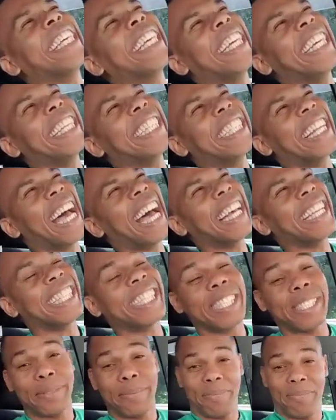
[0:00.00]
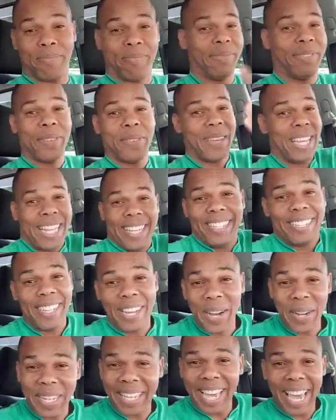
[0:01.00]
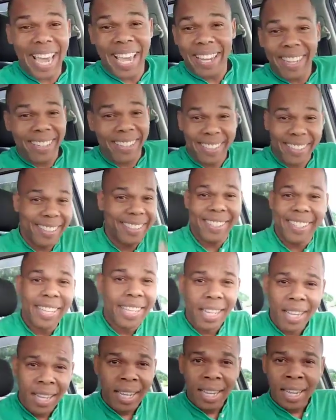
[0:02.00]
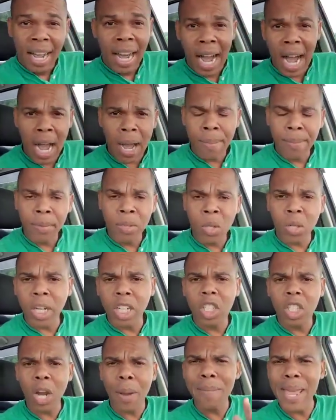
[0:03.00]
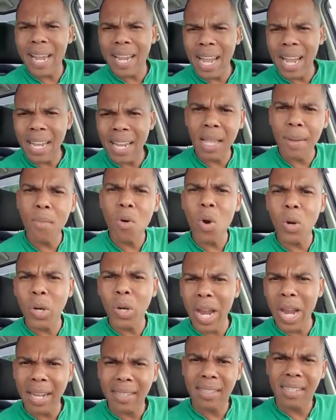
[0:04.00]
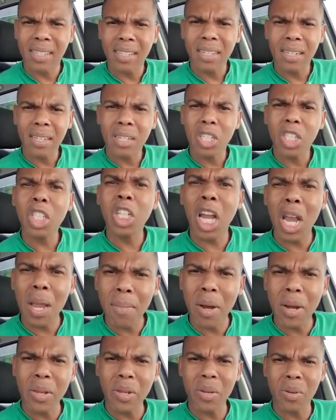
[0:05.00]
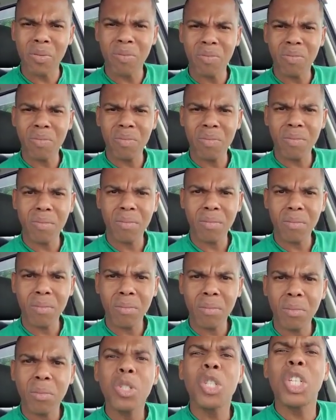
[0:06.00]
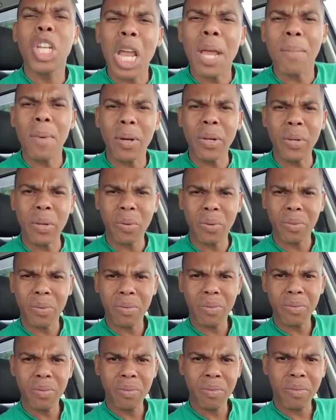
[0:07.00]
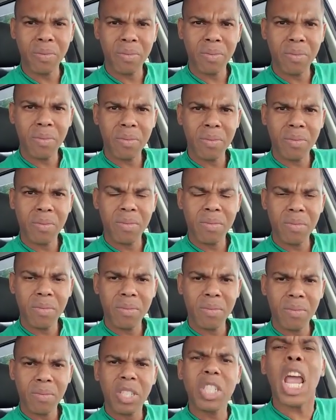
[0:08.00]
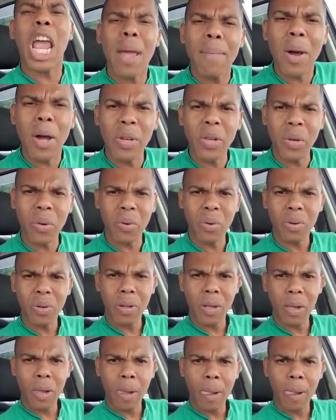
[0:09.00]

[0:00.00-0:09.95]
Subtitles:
Jesus. Well, okay. To the Jamaicans them who do that, shame on you. Shame on you. Shame on you.